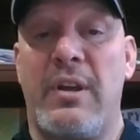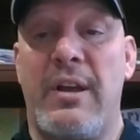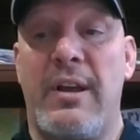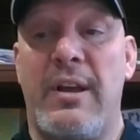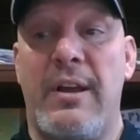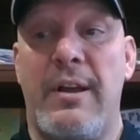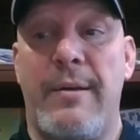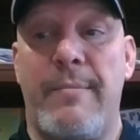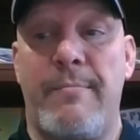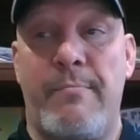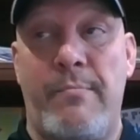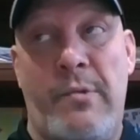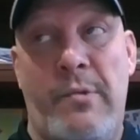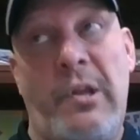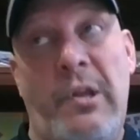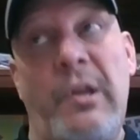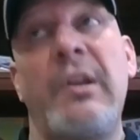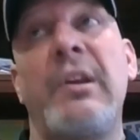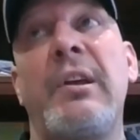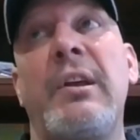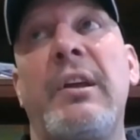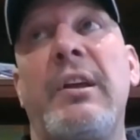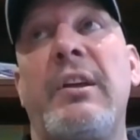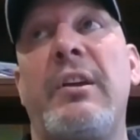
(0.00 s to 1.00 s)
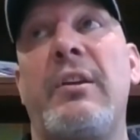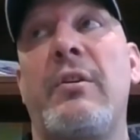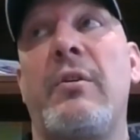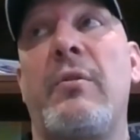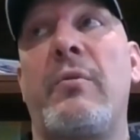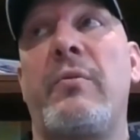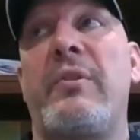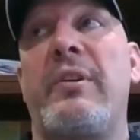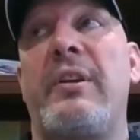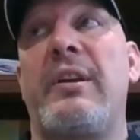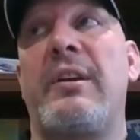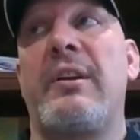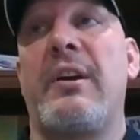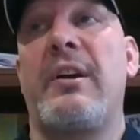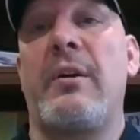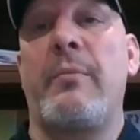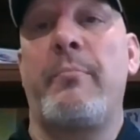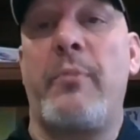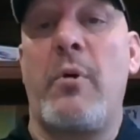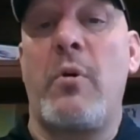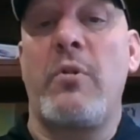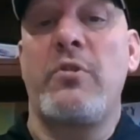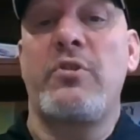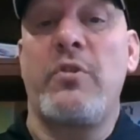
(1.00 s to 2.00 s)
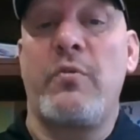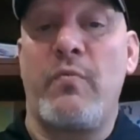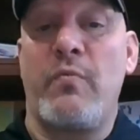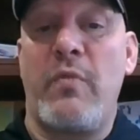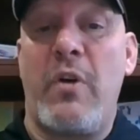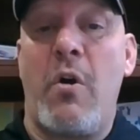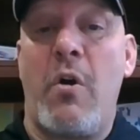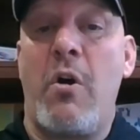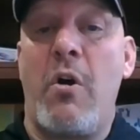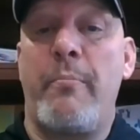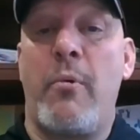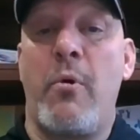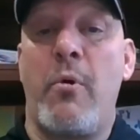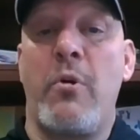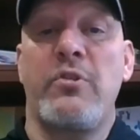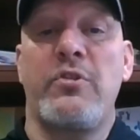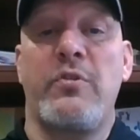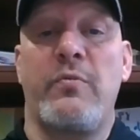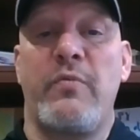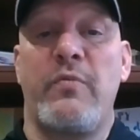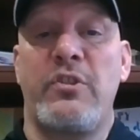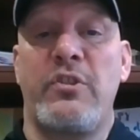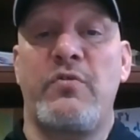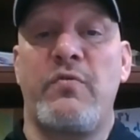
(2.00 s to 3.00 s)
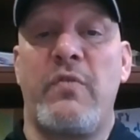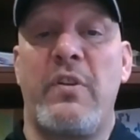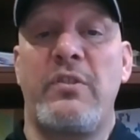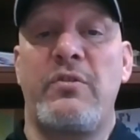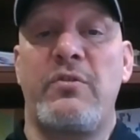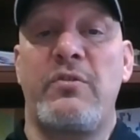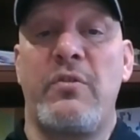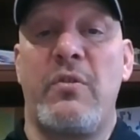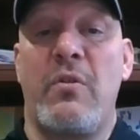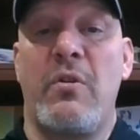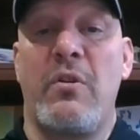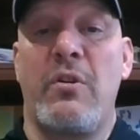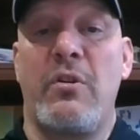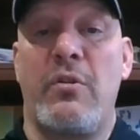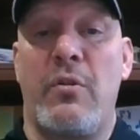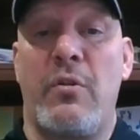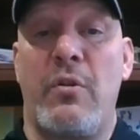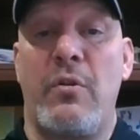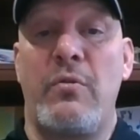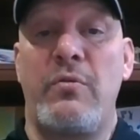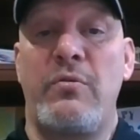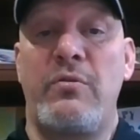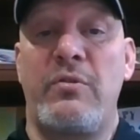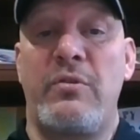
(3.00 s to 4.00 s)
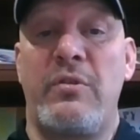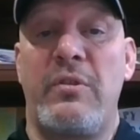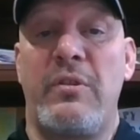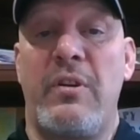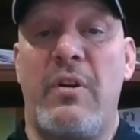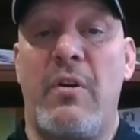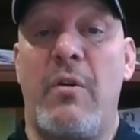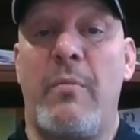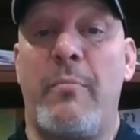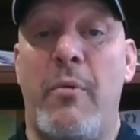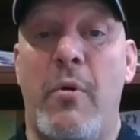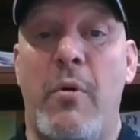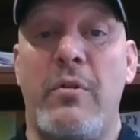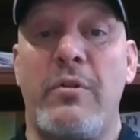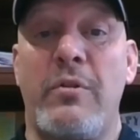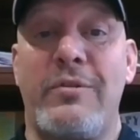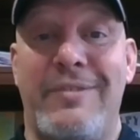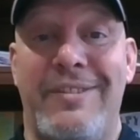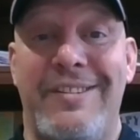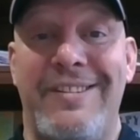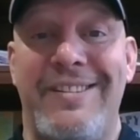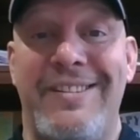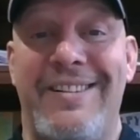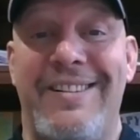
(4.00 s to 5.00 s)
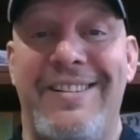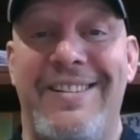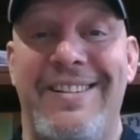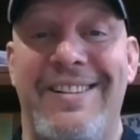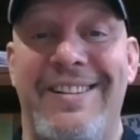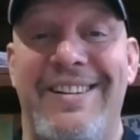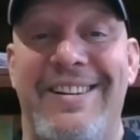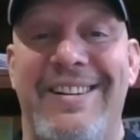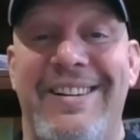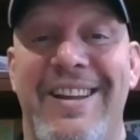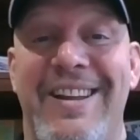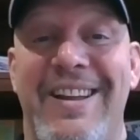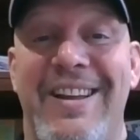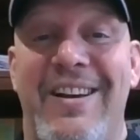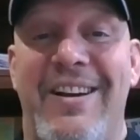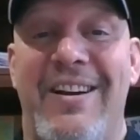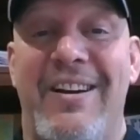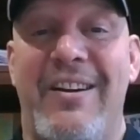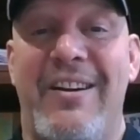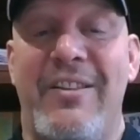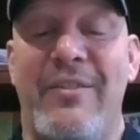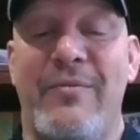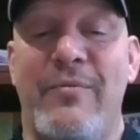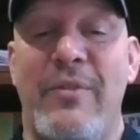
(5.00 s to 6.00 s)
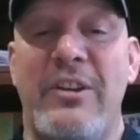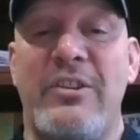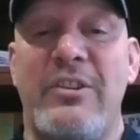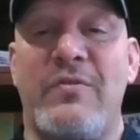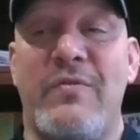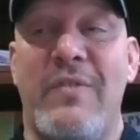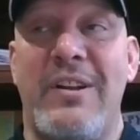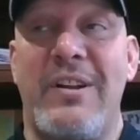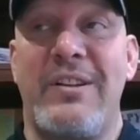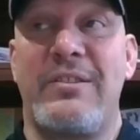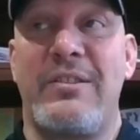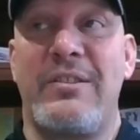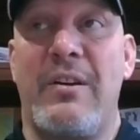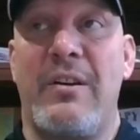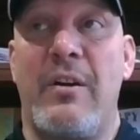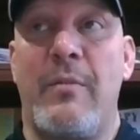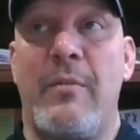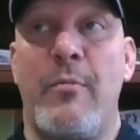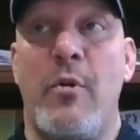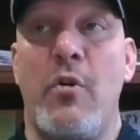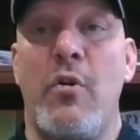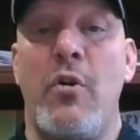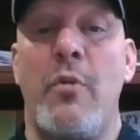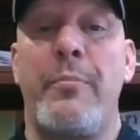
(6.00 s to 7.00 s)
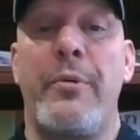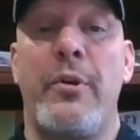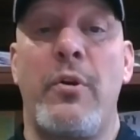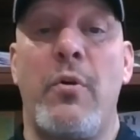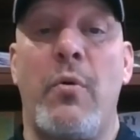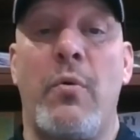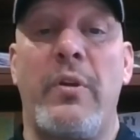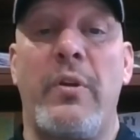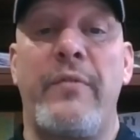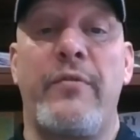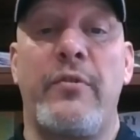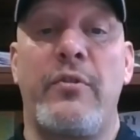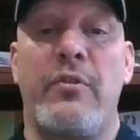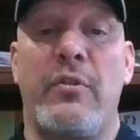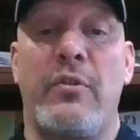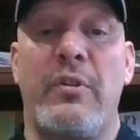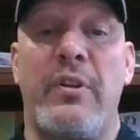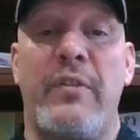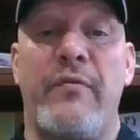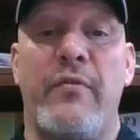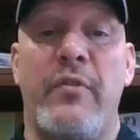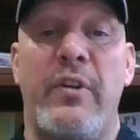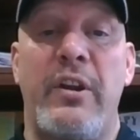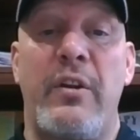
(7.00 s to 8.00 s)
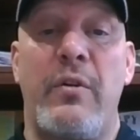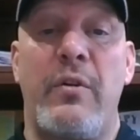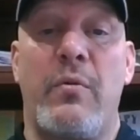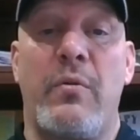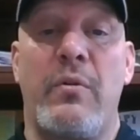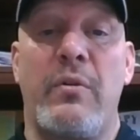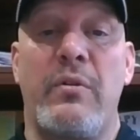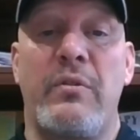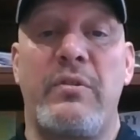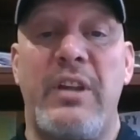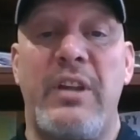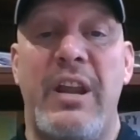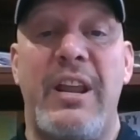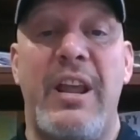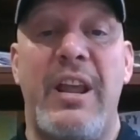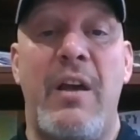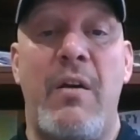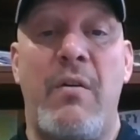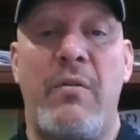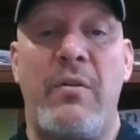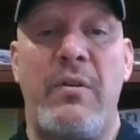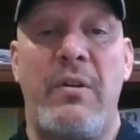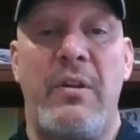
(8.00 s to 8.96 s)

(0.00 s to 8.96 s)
The bars and all bars and restaurants are closed, all bars, and the restaurants are open only for delivery or takeout.